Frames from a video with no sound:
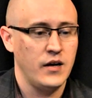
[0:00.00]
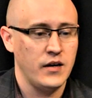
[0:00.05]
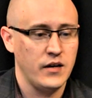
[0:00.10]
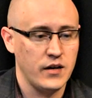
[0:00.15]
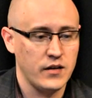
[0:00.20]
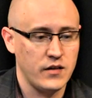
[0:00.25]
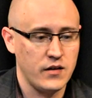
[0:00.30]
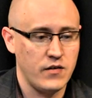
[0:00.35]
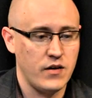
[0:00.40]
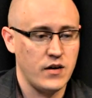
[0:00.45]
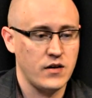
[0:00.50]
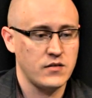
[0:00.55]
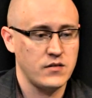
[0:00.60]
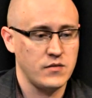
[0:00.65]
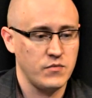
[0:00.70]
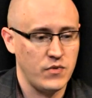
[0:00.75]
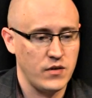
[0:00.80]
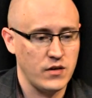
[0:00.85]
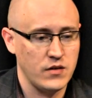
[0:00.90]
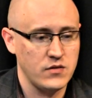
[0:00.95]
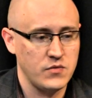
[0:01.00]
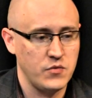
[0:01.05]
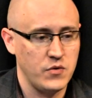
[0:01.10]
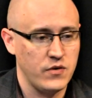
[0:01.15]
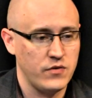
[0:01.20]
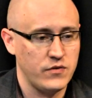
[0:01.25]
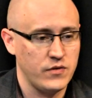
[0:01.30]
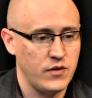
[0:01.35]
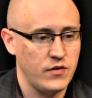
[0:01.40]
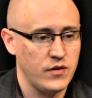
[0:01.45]
yet there are things
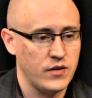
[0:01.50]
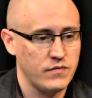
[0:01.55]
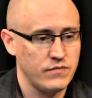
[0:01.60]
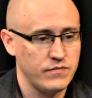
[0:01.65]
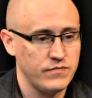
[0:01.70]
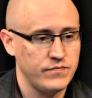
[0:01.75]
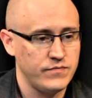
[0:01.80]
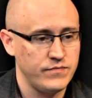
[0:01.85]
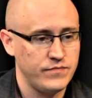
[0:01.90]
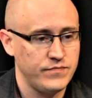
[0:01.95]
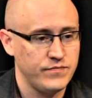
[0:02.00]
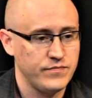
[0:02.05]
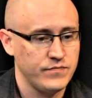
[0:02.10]
worth knowing.